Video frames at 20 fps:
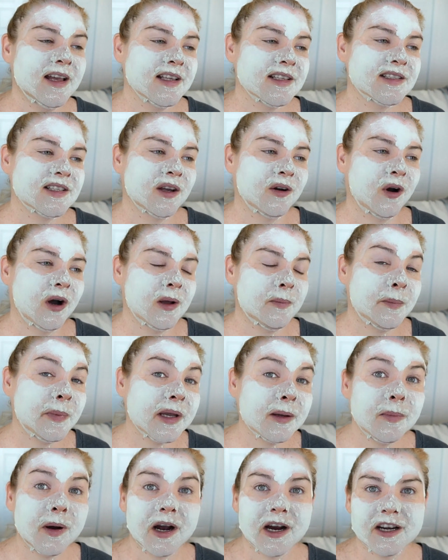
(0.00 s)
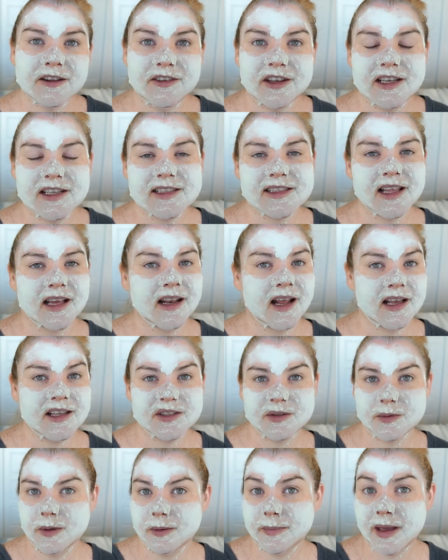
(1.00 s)
So a big part of it is that I
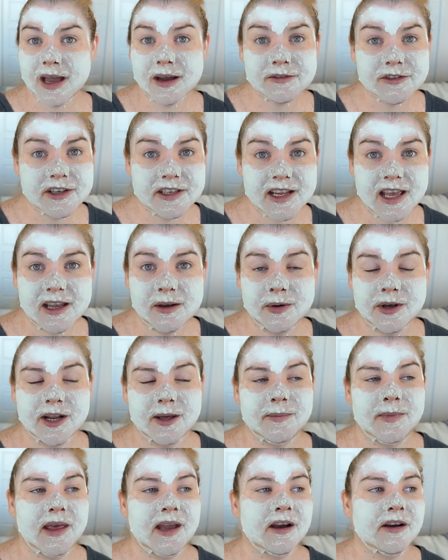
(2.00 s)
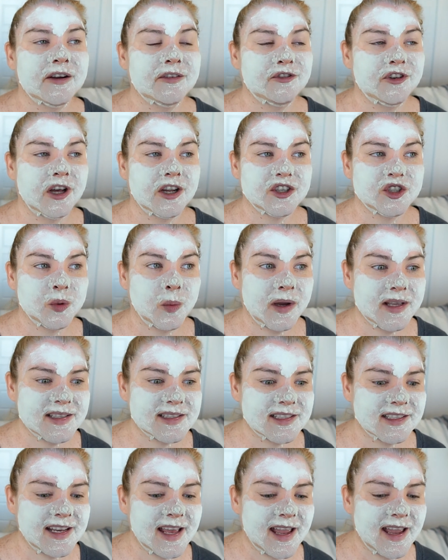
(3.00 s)
swim every day when I'm there, if not
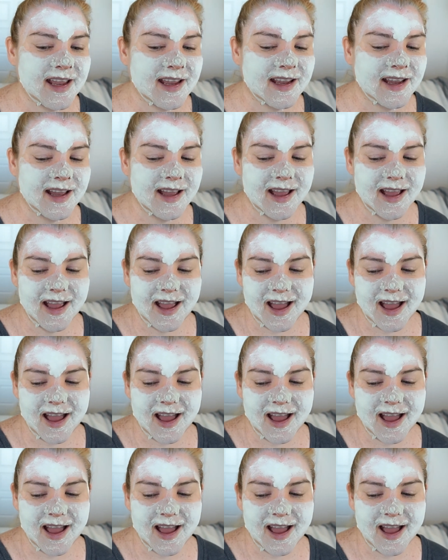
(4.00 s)
twice a day.